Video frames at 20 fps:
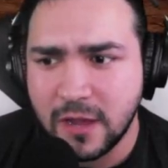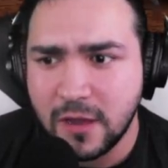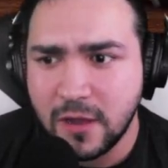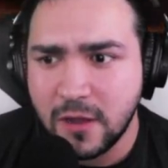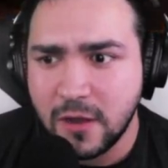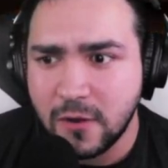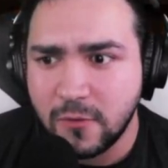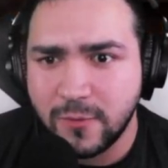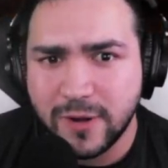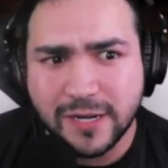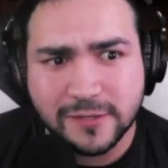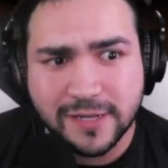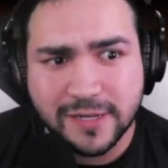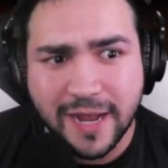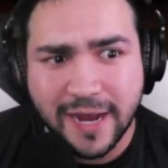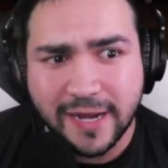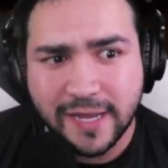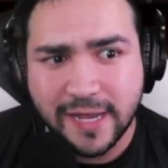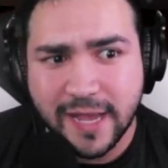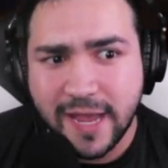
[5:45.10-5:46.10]
Windows
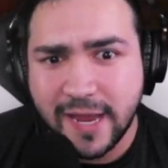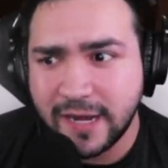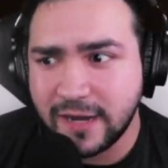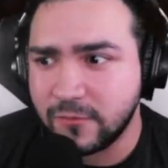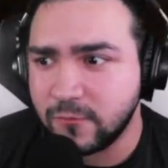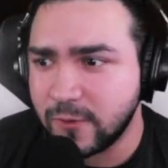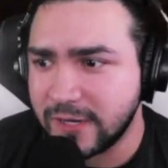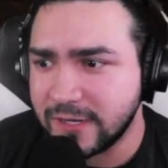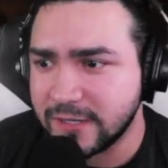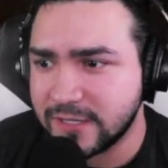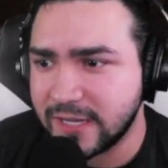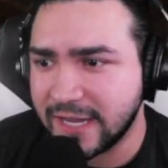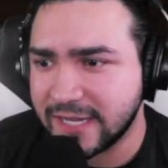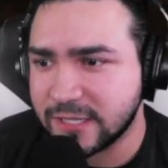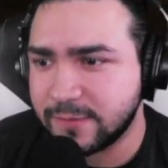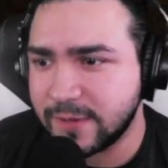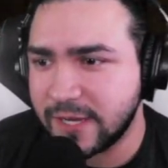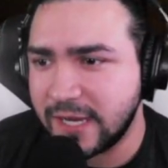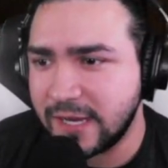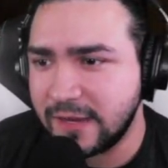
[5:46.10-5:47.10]
98 and Windows
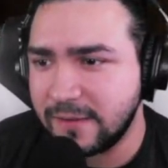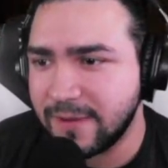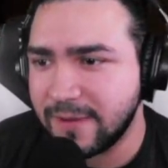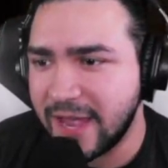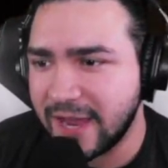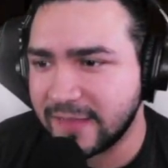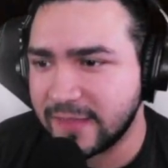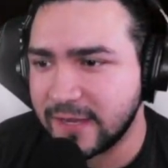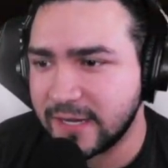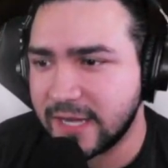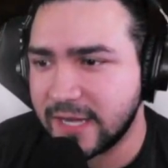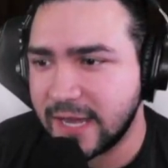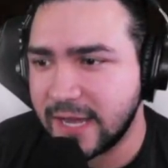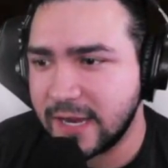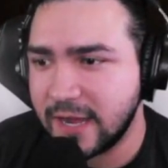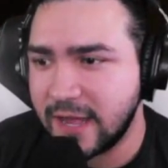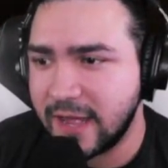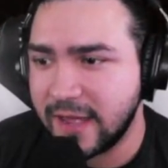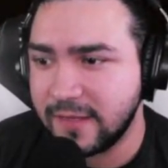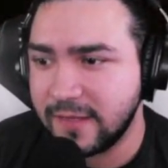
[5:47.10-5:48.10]
XP back in the day.
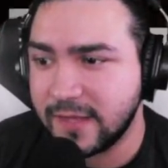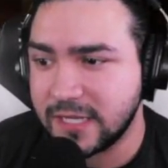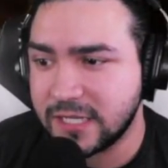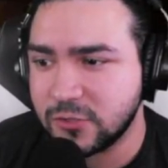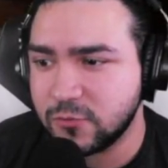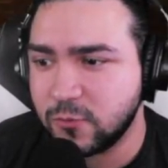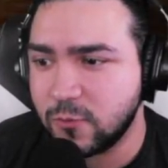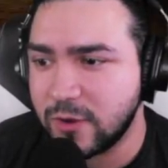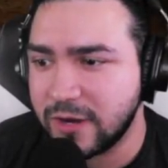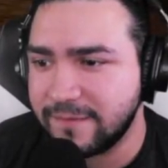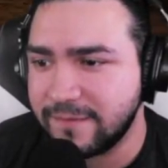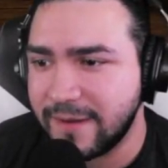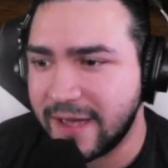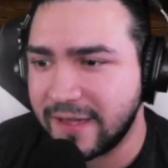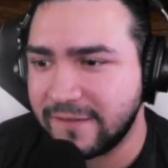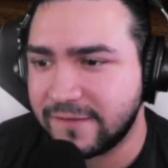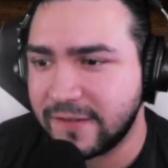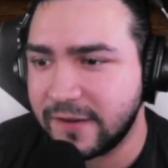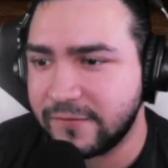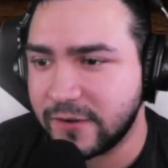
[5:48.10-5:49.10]
And this is one of my
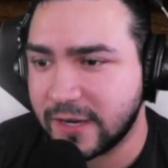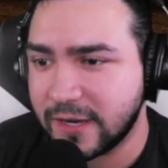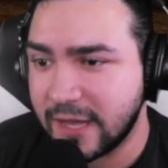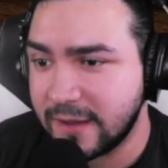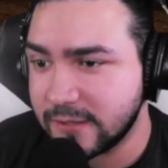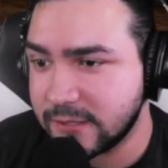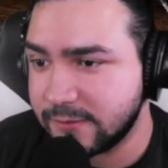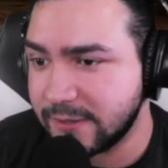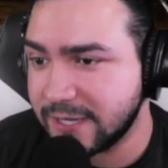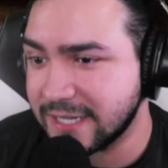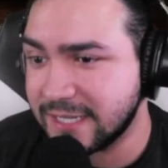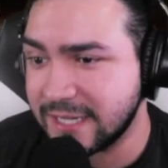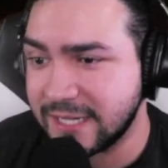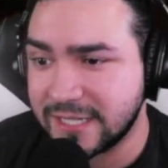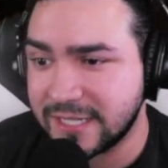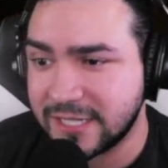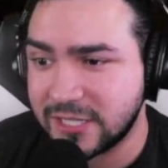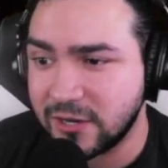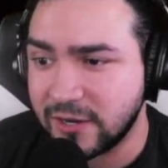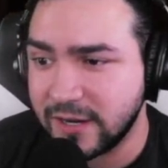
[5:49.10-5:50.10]
favorite games because it
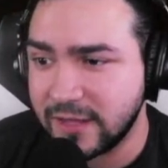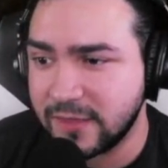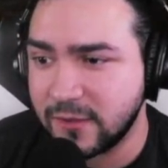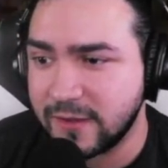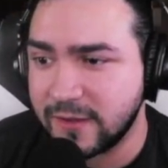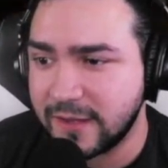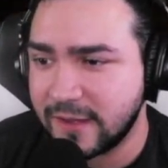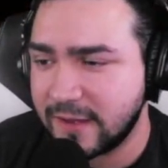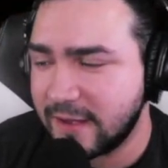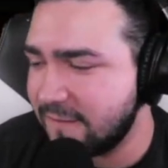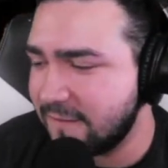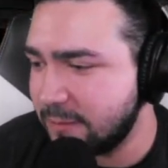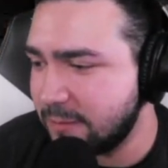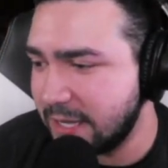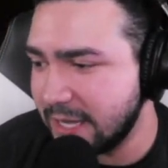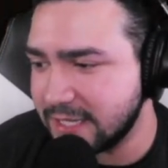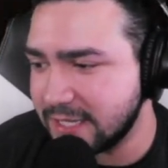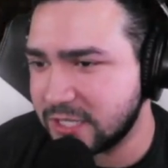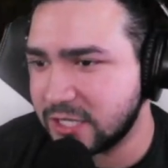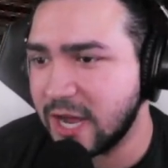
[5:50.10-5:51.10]
started the
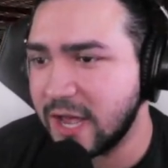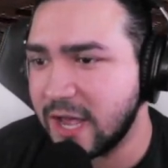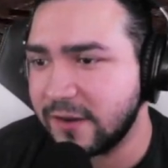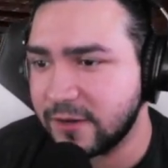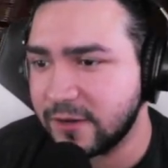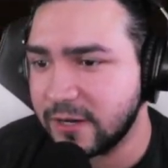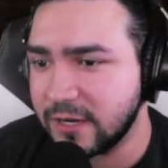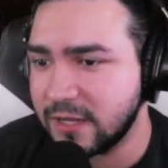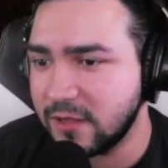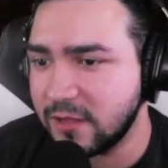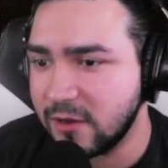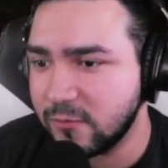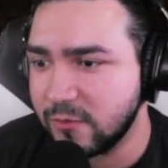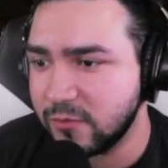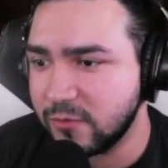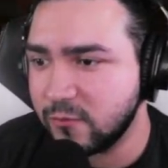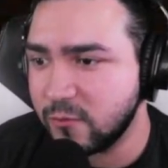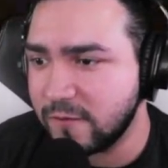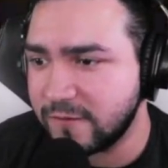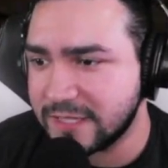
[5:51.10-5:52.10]
FPS genre along with
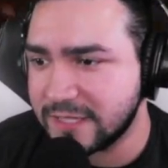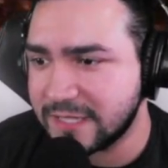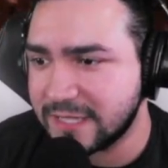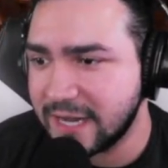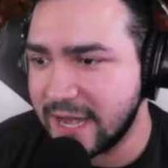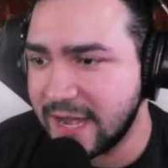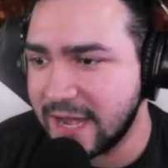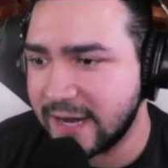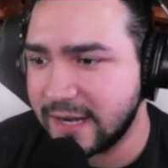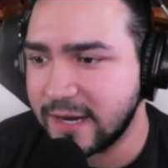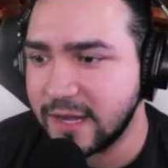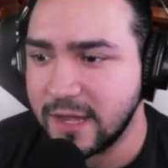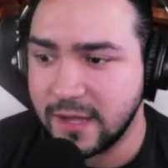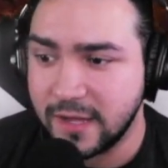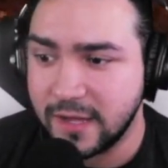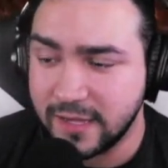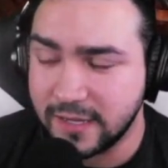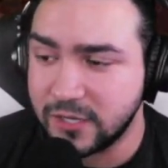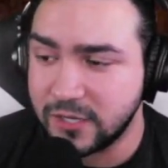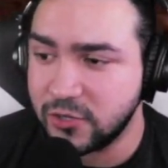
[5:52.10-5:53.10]
Wolfenstein
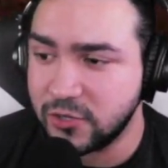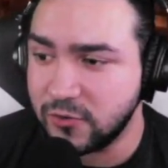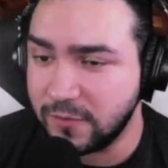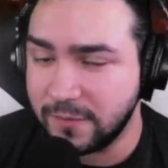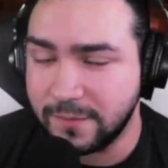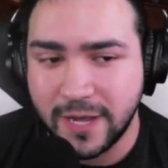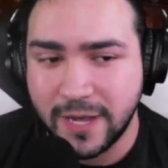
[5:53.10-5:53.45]
and Doom.